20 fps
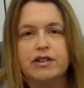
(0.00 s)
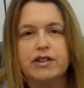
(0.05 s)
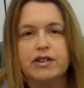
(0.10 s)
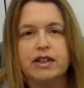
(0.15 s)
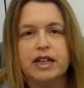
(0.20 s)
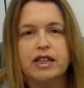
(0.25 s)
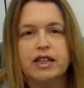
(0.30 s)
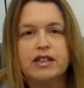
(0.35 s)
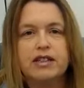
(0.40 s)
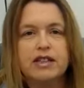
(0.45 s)
So
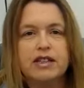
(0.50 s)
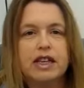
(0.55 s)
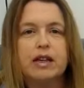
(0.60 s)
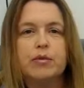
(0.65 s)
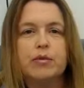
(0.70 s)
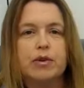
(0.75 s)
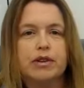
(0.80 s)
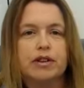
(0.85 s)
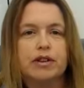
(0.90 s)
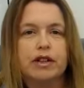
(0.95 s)
they see
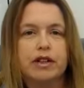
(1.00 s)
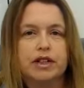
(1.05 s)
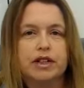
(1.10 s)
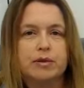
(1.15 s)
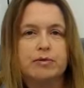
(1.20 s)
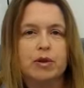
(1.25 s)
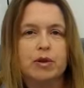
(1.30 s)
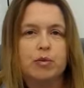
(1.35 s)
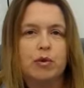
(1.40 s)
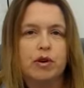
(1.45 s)
what the
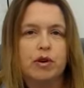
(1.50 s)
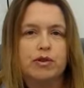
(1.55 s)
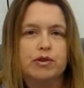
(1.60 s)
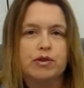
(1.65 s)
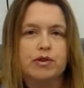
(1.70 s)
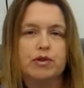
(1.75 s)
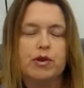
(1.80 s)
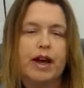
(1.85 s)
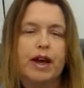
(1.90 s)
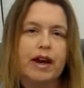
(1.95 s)
customer
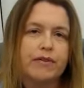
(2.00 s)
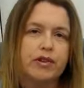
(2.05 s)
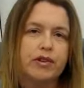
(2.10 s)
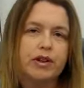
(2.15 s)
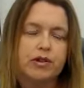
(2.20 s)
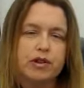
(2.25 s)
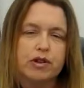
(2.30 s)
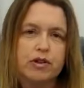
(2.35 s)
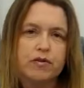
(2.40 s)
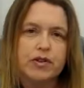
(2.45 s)
wants or have
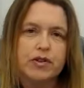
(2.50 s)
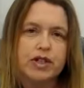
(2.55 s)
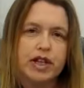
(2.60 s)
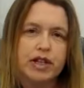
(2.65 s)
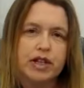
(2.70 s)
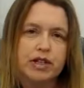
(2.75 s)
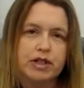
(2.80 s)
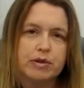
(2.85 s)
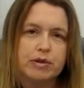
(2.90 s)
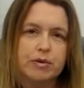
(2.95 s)
those
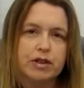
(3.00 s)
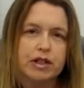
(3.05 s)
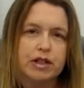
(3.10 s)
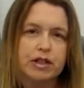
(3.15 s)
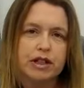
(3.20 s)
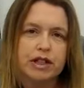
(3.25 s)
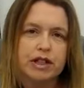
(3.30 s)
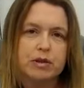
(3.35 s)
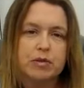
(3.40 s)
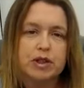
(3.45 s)
conversations with the
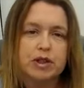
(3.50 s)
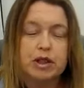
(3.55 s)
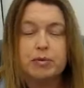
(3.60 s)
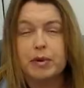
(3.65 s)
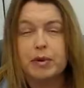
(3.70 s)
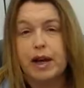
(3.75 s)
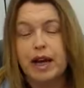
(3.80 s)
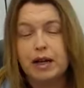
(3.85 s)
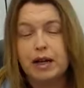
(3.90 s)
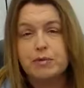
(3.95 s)
customer that
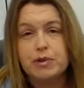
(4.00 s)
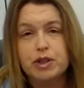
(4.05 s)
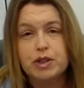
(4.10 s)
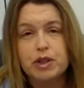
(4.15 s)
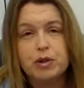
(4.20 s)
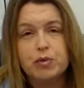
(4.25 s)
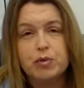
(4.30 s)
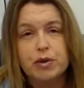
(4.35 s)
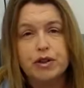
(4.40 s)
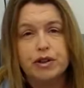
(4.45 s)
perhaps
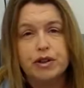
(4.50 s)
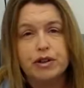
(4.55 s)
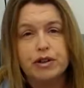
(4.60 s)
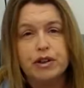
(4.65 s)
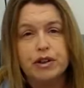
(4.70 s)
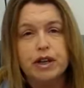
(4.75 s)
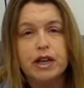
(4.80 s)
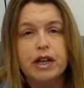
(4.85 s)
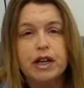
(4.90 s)
you wouldn't.